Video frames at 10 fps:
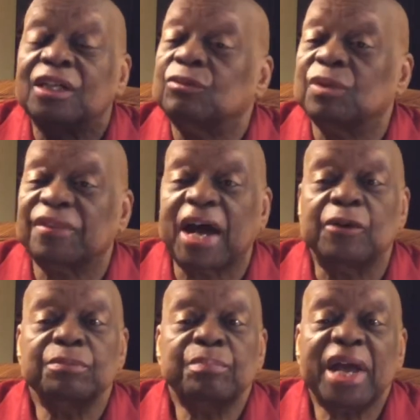
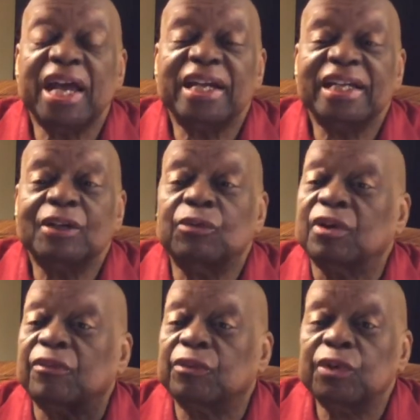without padding or
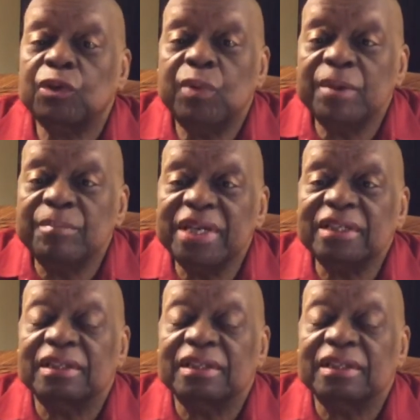other equipment,